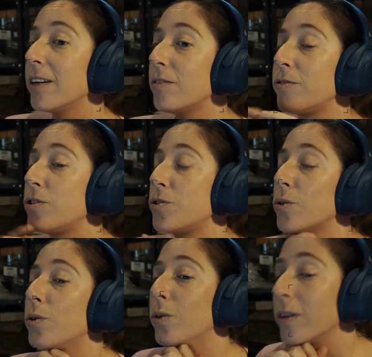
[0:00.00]
For
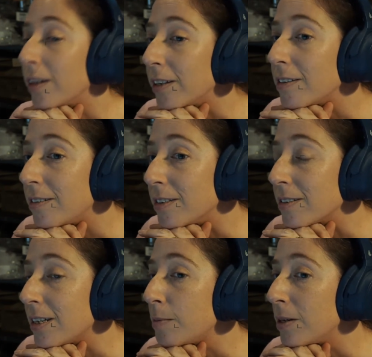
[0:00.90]
sure, that
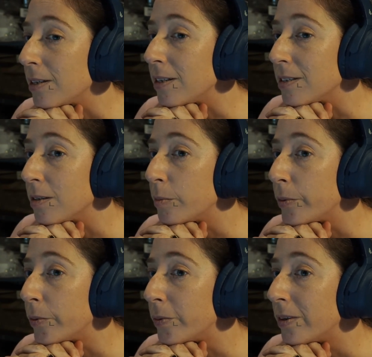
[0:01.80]
just keeping things simple.